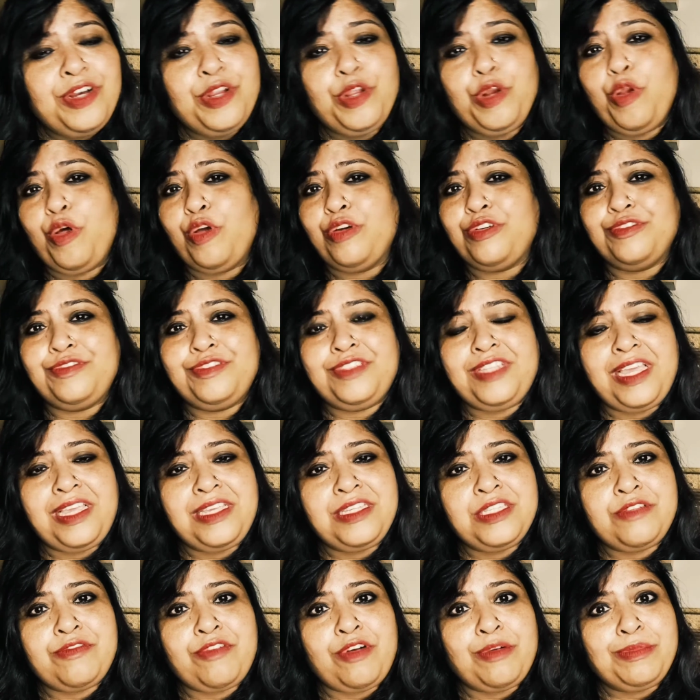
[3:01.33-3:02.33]
lot of things
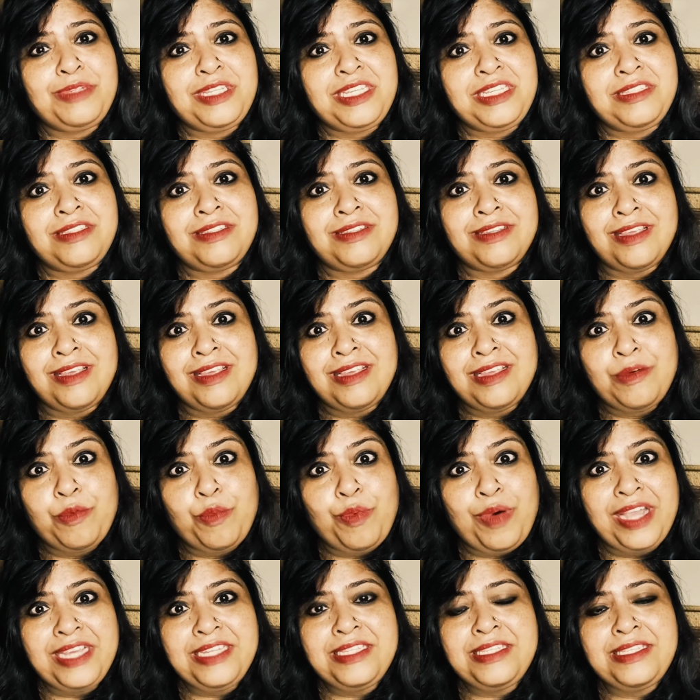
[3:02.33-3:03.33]
from these
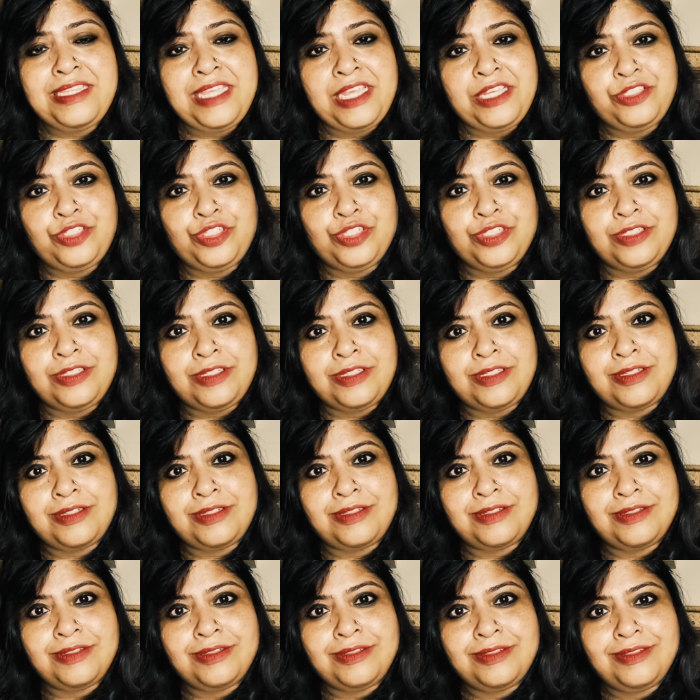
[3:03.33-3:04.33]
wise
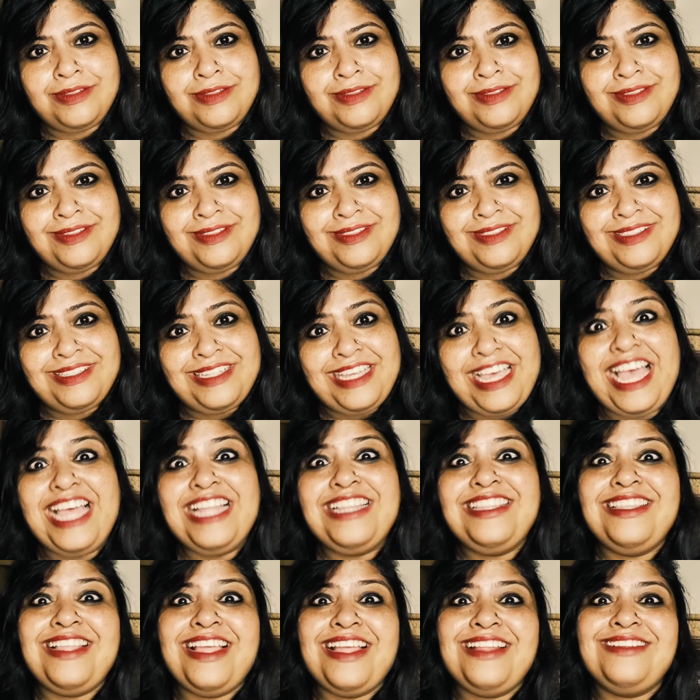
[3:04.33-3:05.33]
sages.
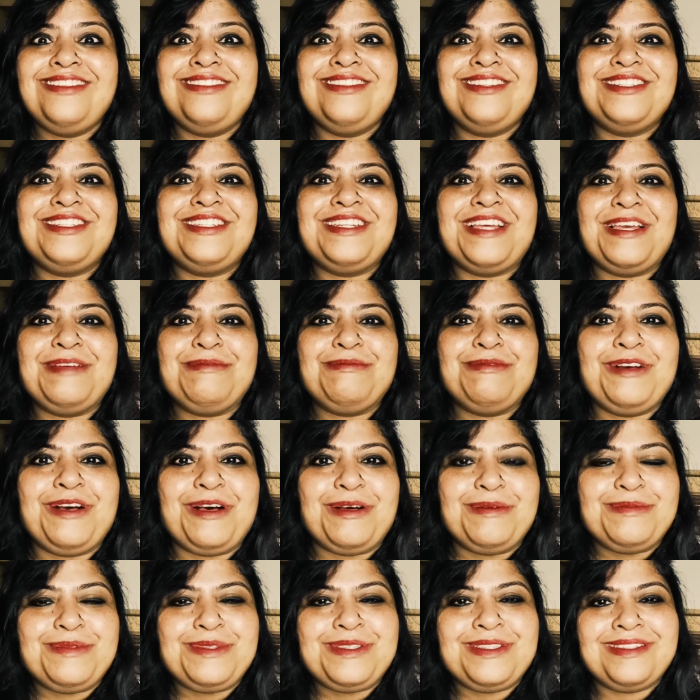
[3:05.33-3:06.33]
And then the time
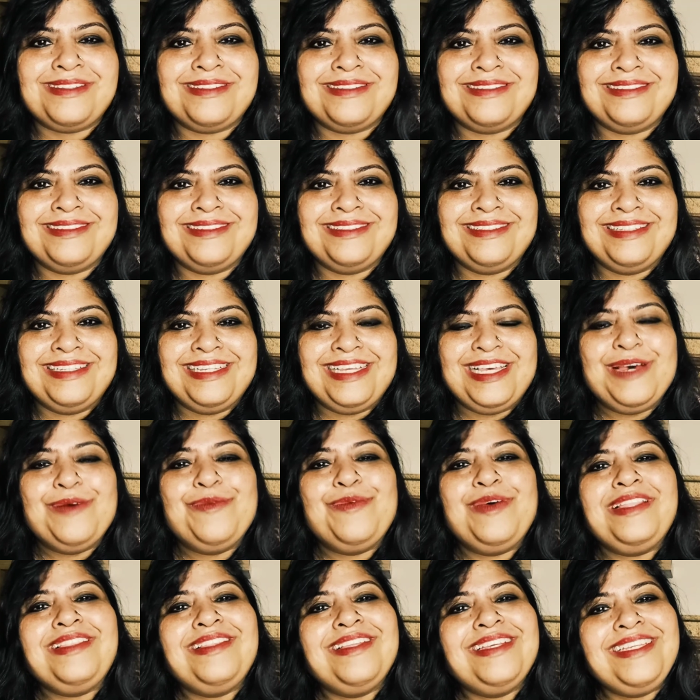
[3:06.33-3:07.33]
comes
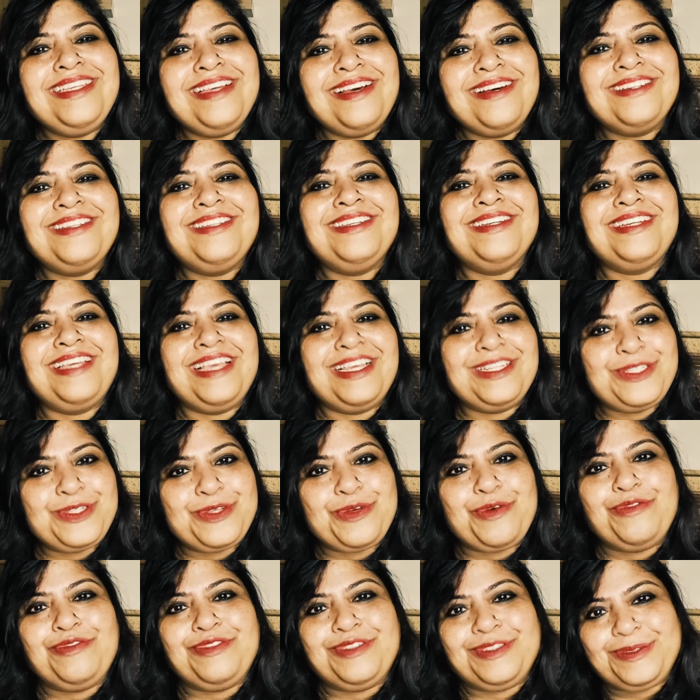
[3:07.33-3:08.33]
when the yajna gets
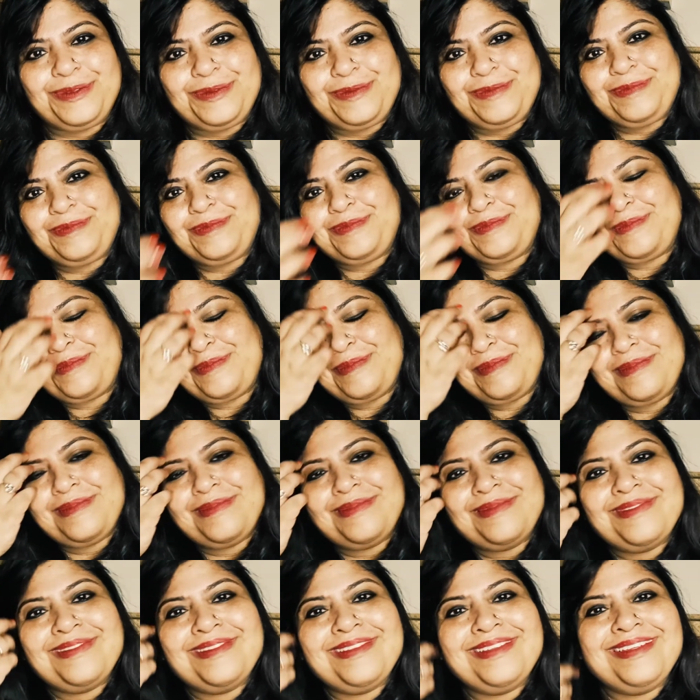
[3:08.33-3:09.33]
over.
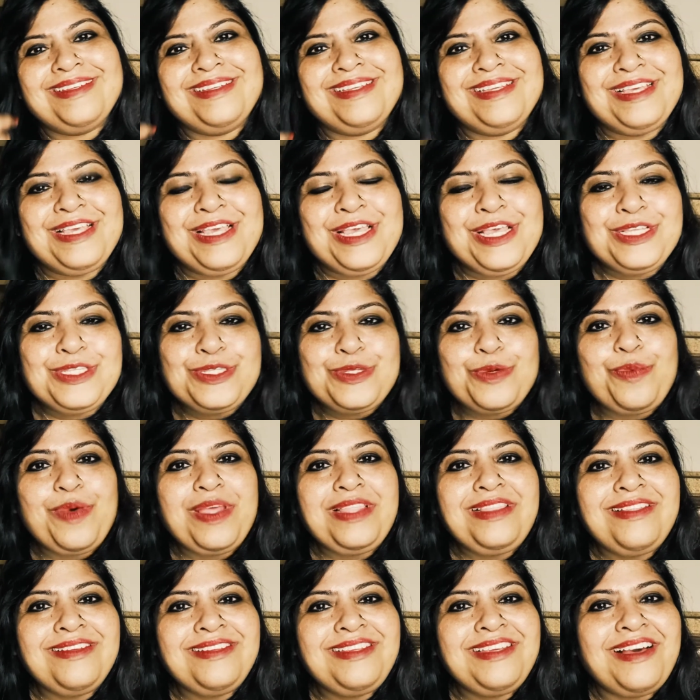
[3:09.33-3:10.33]
So when
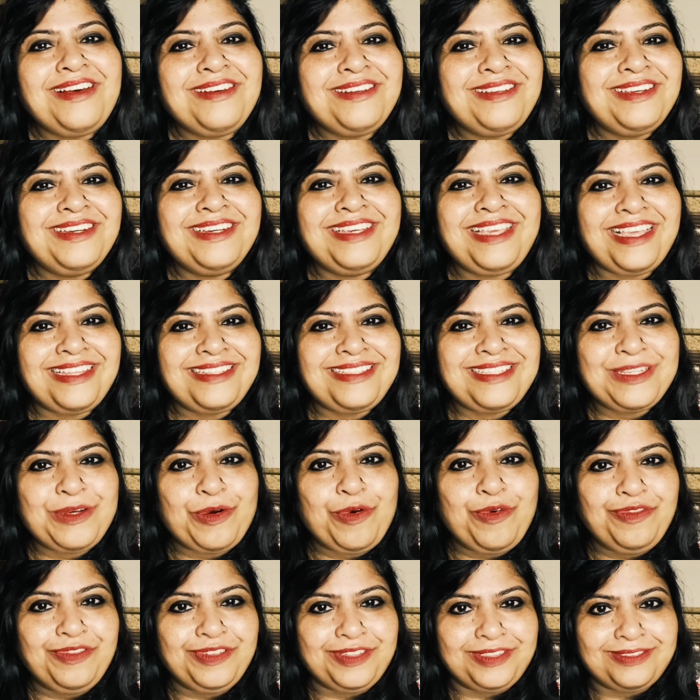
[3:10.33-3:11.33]
the yajna gets
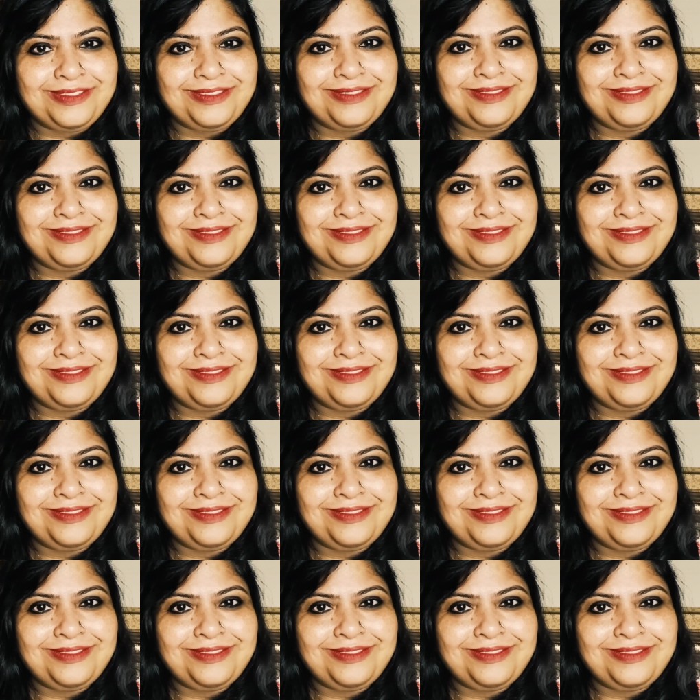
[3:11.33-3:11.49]
over,